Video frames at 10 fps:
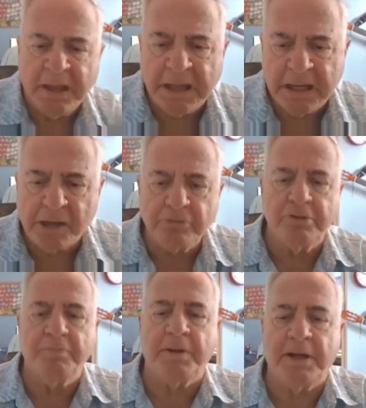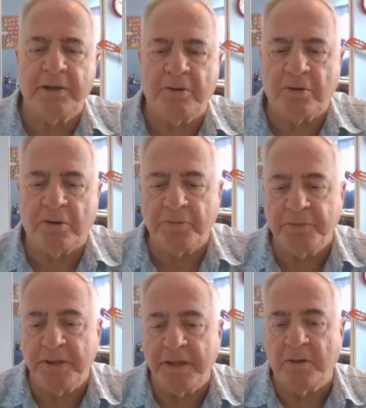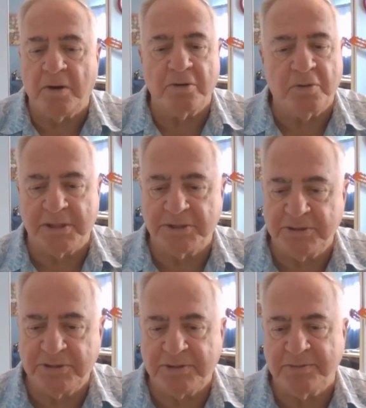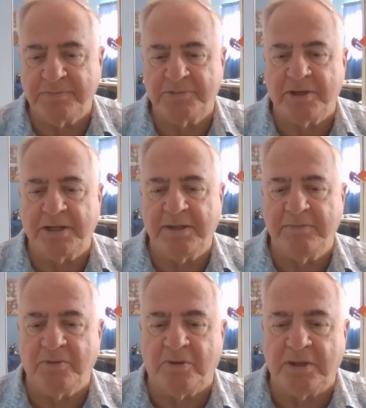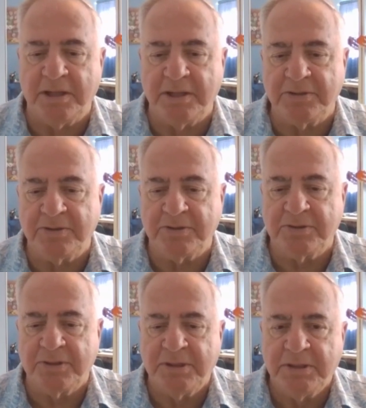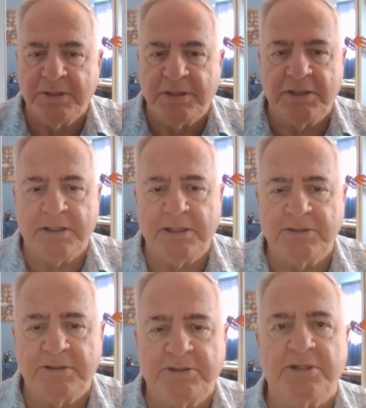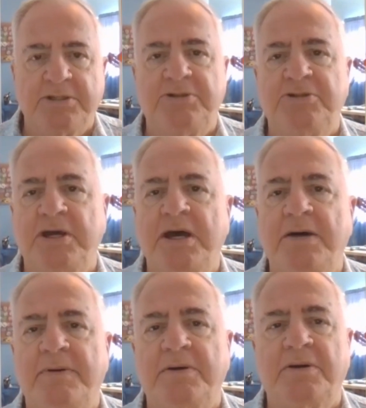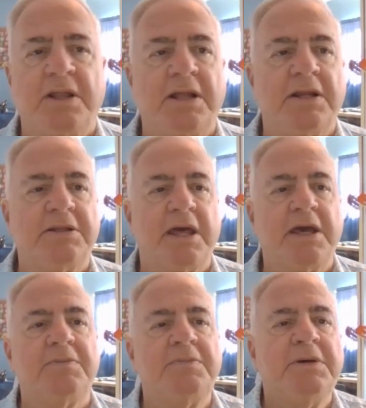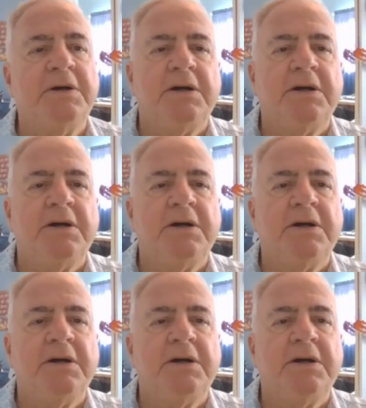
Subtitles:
And I will reply to all questions and try to give you all answers. And any suggestions you have, I would gladly take them.